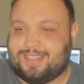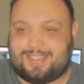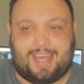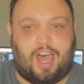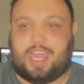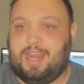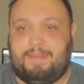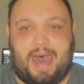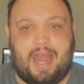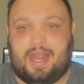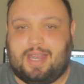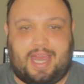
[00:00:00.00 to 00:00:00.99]
just talking
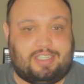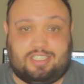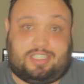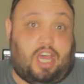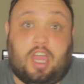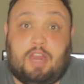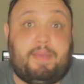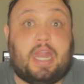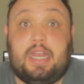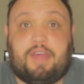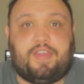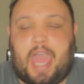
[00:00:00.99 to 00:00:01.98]
about it, like, just talking
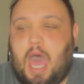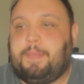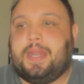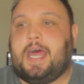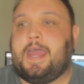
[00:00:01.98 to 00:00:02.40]
about nothing happened.